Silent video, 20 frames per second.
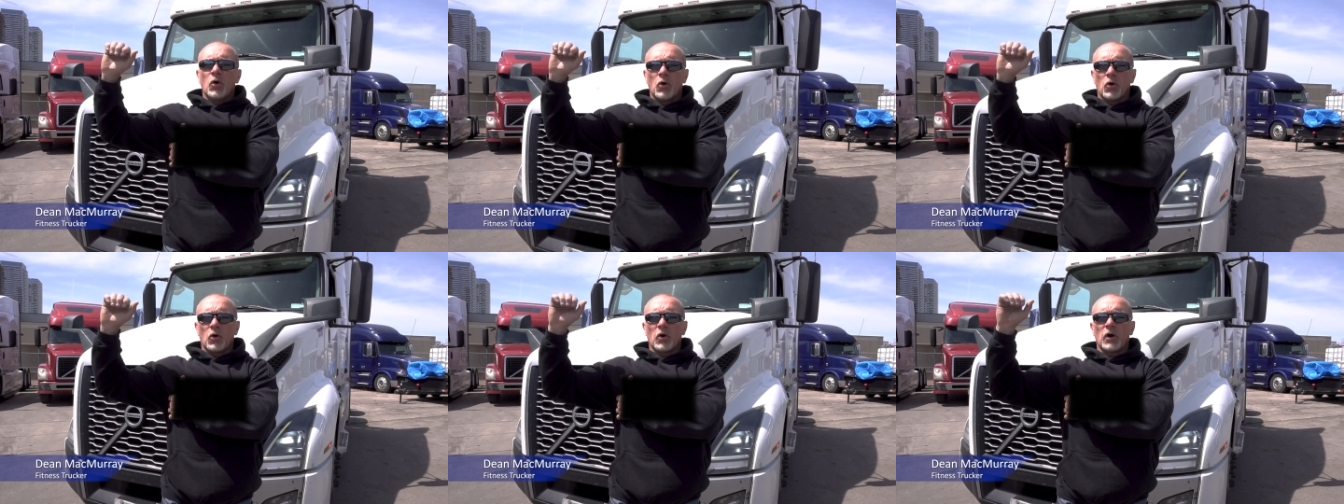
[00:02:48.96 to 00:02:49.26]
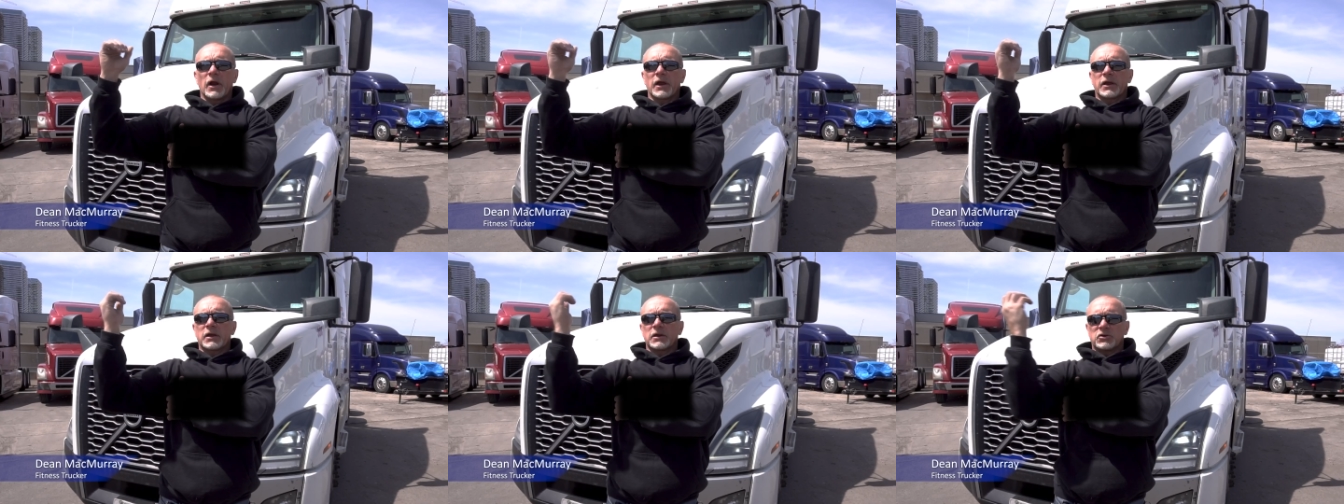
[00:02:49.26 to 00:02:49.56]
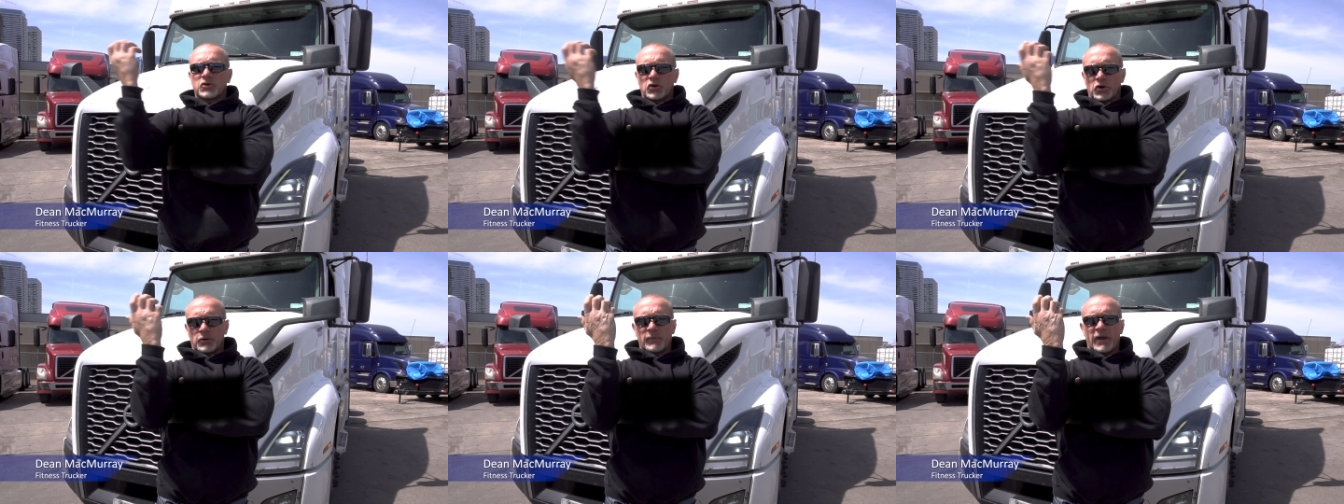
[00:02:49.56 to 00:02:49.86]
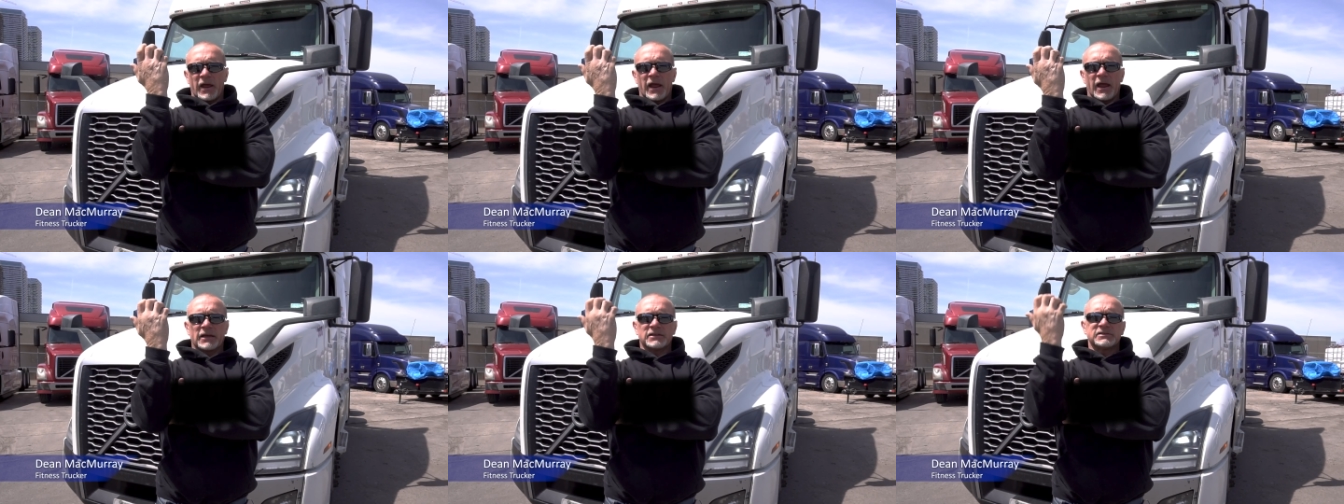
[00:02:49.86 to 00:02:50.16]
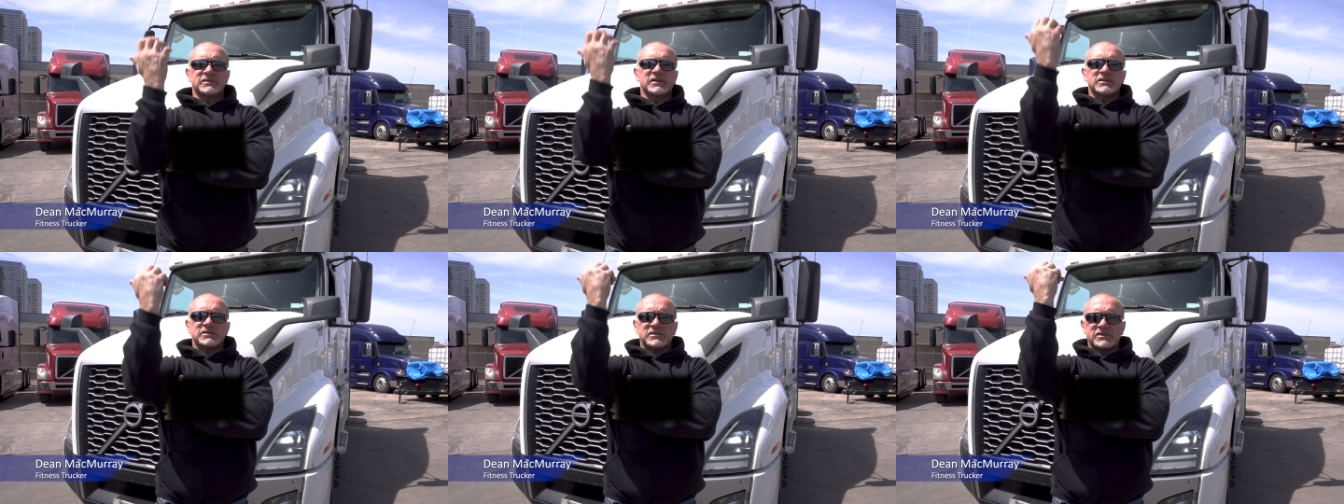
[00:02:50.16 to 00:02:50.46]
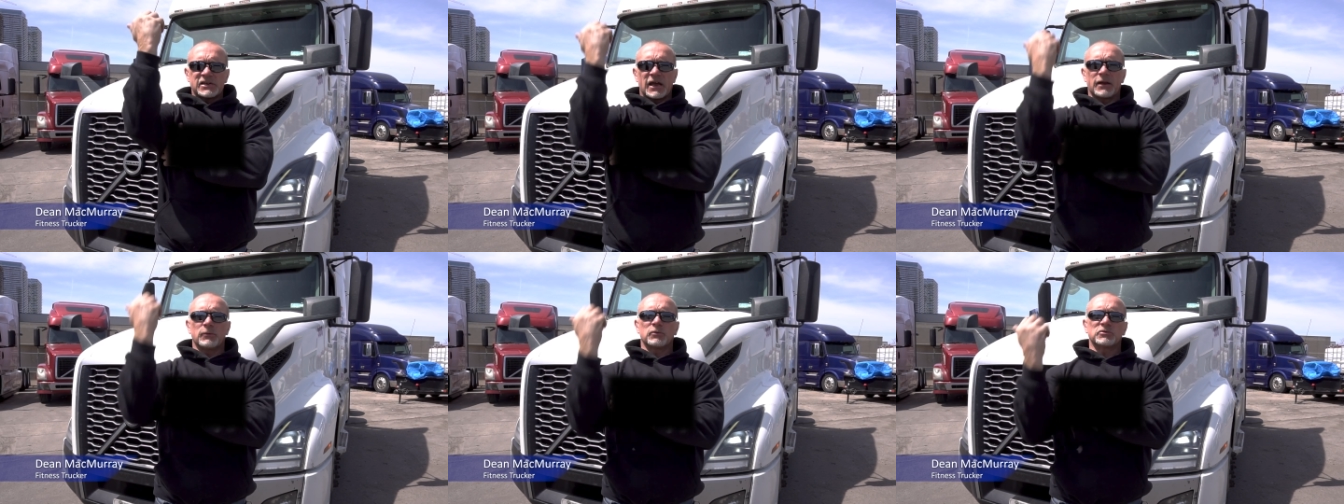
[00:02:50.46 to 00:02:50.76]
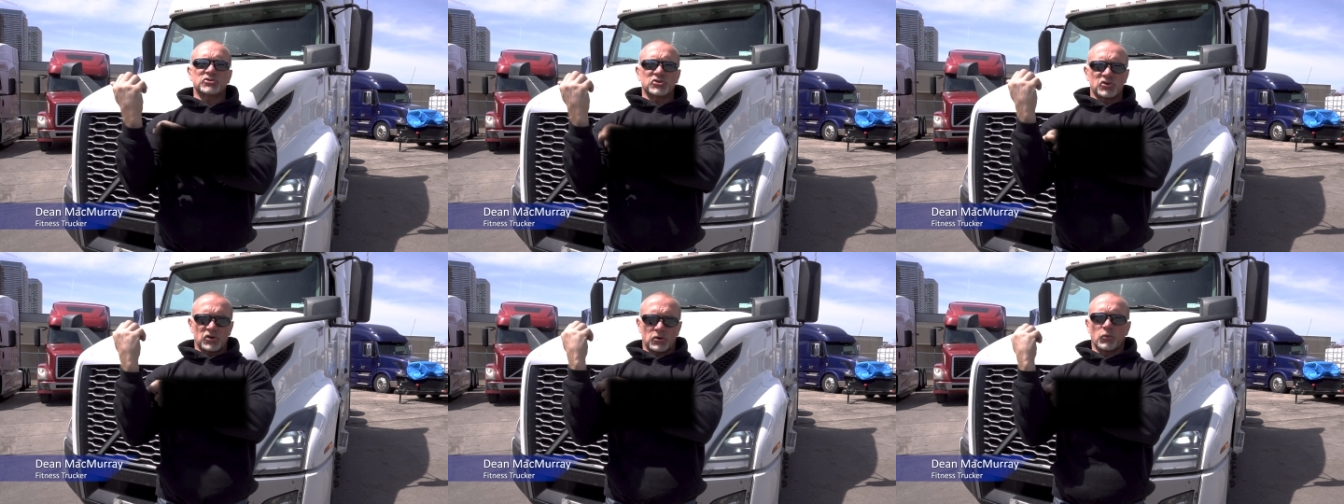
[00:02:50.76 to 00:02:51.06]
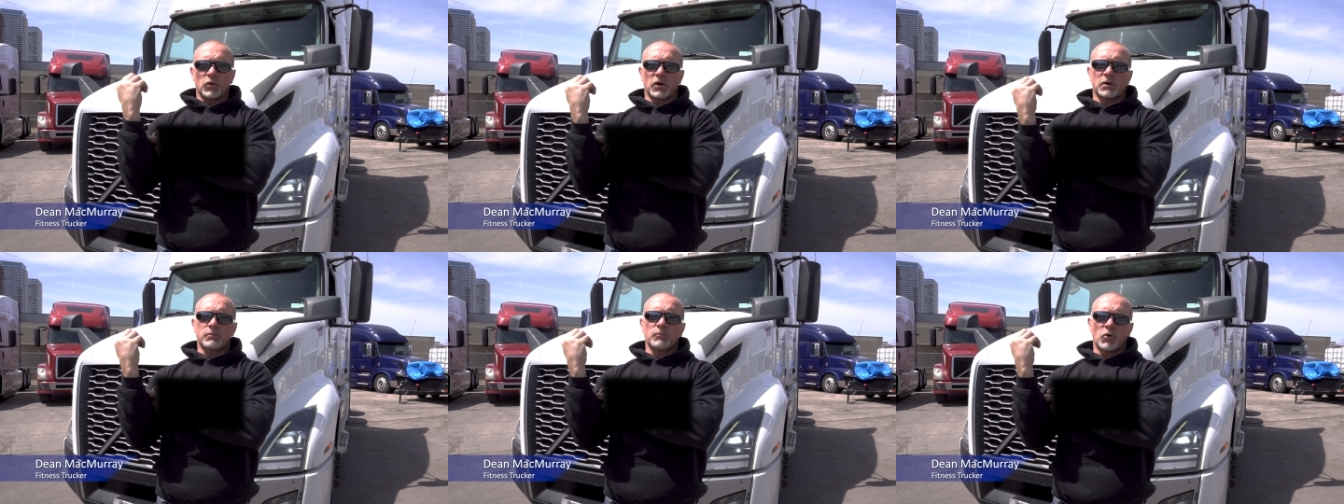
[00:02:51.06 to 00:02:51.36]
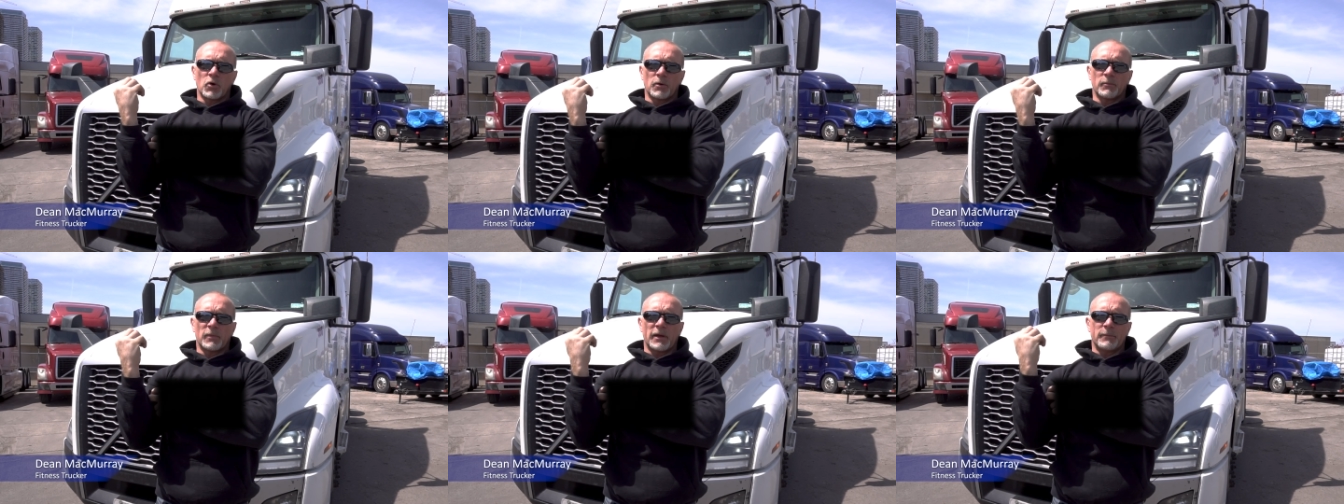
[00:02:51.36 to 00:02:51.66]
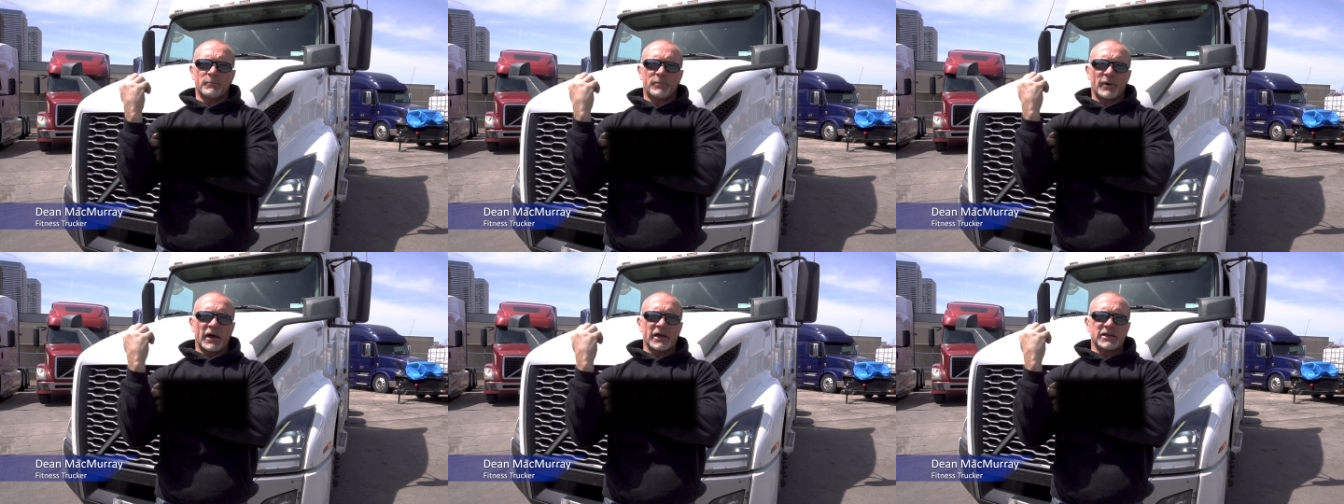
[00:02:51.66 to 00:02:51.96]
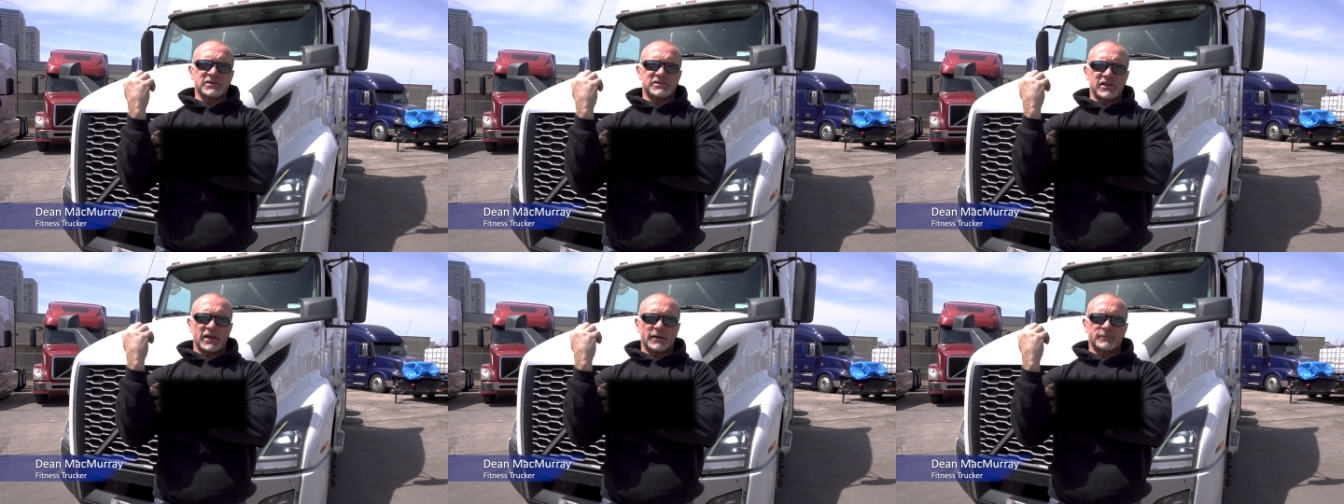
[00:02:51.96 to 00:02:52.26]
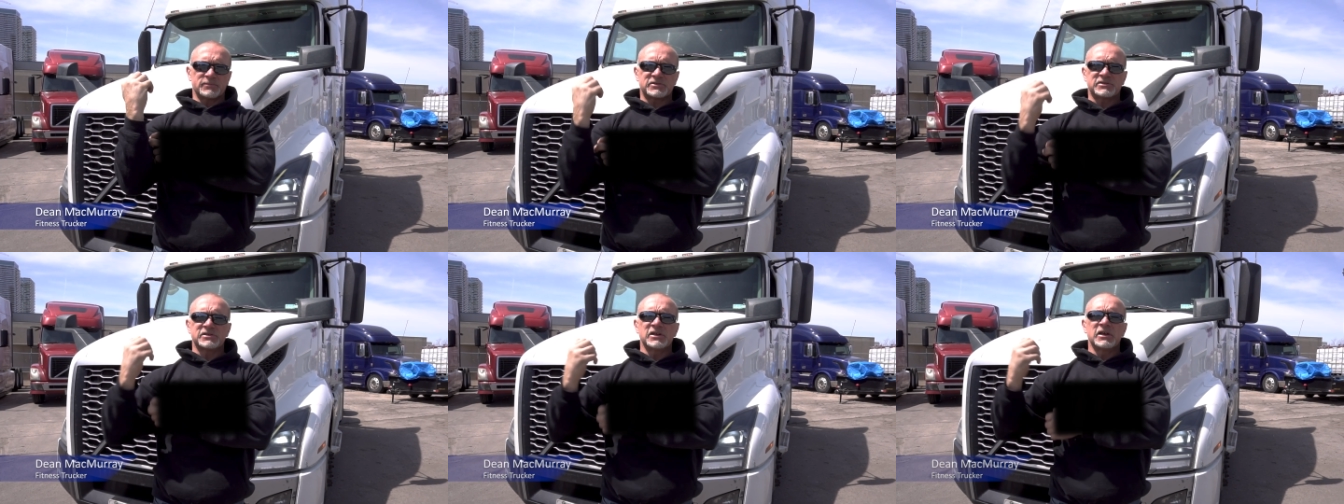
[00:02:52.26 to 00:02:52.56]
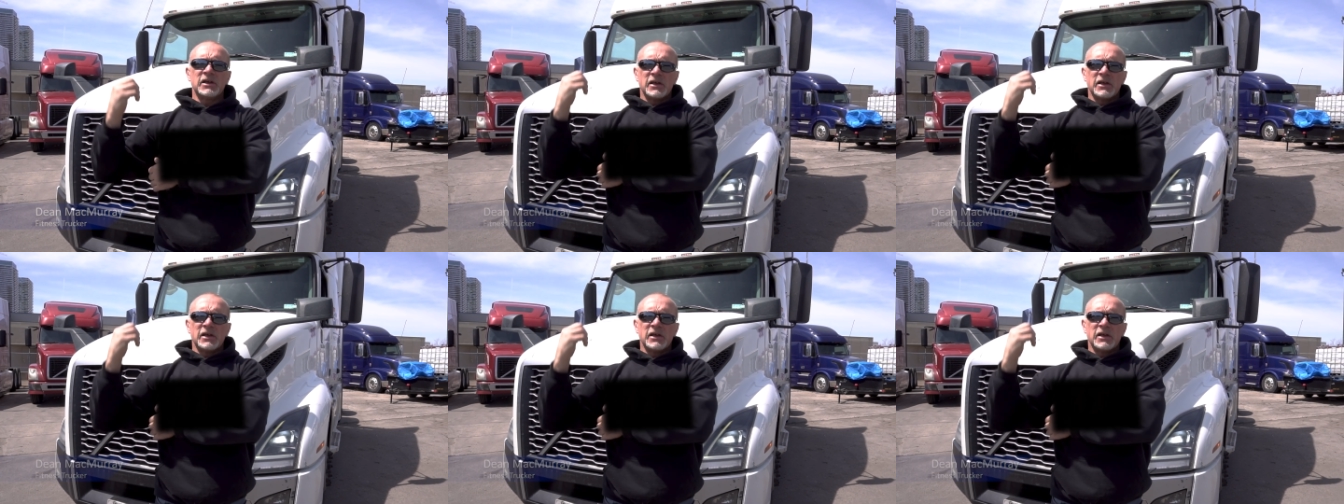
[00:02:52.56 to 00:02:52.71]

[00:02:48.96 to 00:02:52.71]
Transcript: or I can turn my hands inside, which is gonna work more on my biceps,